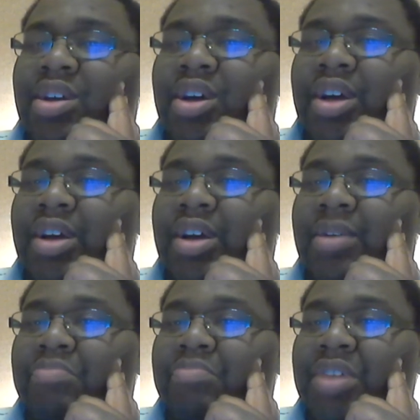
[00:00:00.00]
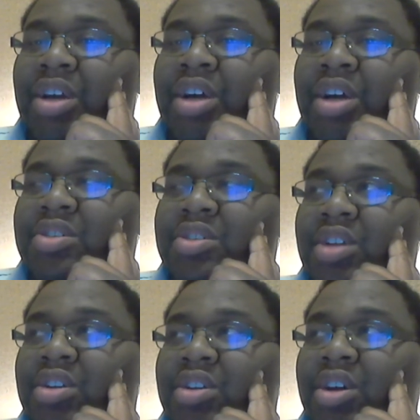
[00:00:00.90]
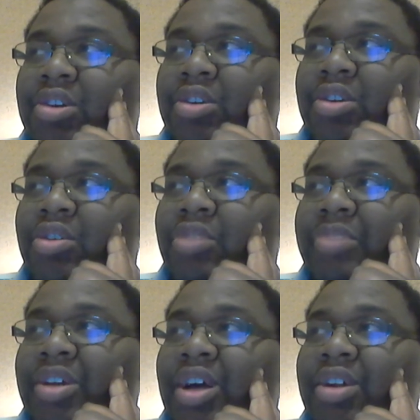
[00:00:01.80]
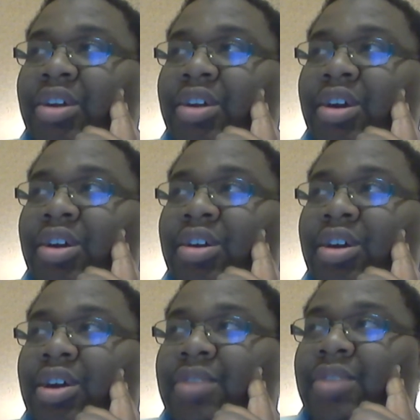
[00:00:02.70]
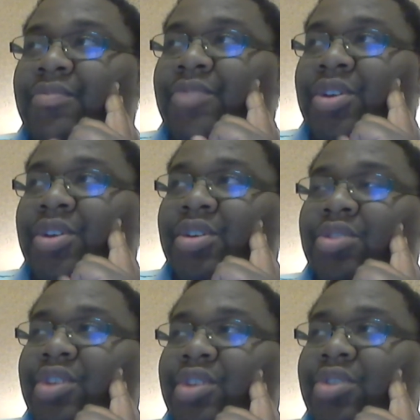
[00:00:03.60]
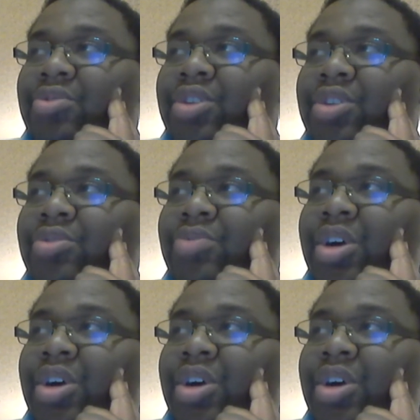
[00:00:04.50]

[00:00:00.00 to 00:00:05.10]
uh, beyond our skin color or beyond our uh, they, don't they don't